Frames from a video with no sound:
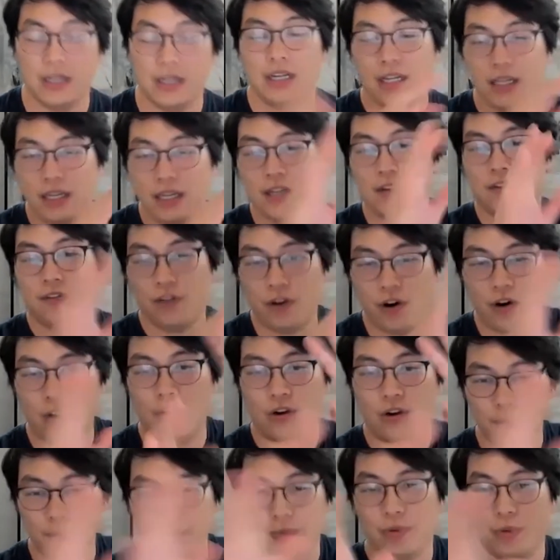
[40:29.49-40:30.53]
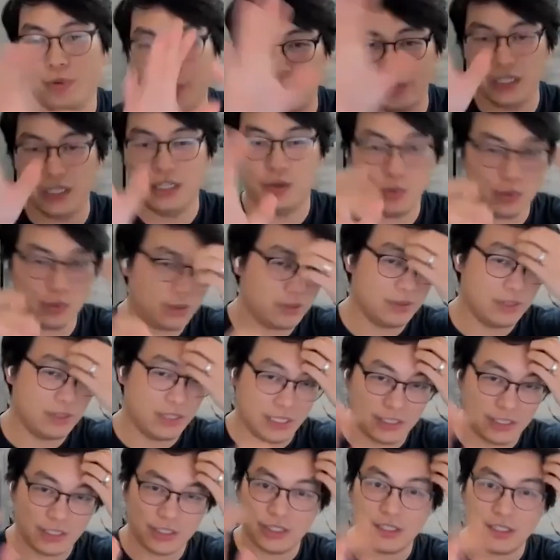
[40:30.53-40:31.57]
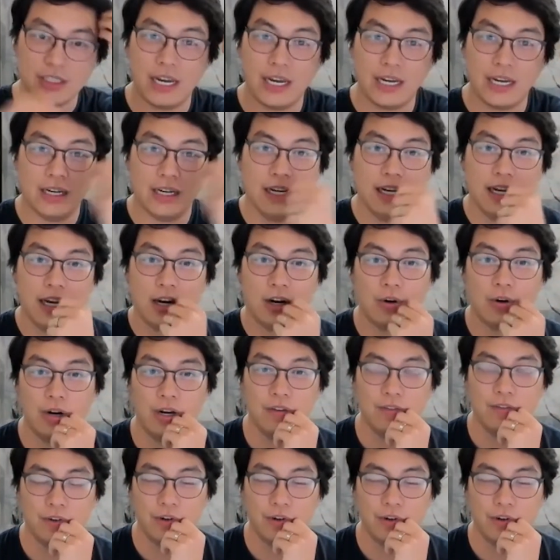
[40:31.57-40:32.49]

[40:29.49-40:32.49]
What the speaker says: If all were equal, let's just say, right?